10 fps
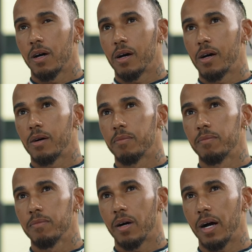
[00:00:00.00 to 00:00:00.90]

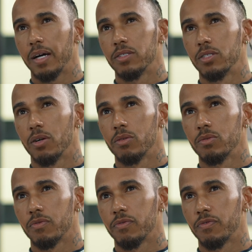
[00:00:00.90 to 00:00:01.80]
I
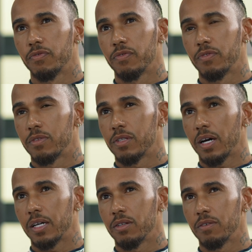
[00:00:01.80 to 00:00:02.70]

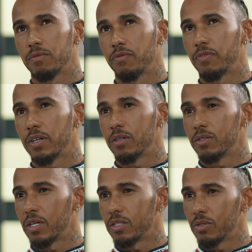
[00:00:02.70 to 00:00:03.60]
don't feel
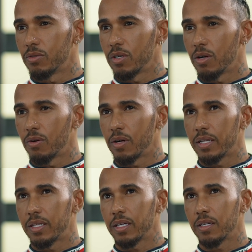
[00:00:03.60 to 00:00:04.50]
that I do, no. I
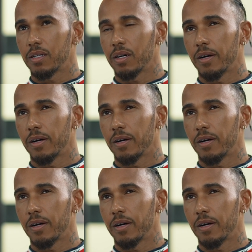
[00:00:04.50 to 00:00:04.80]
think,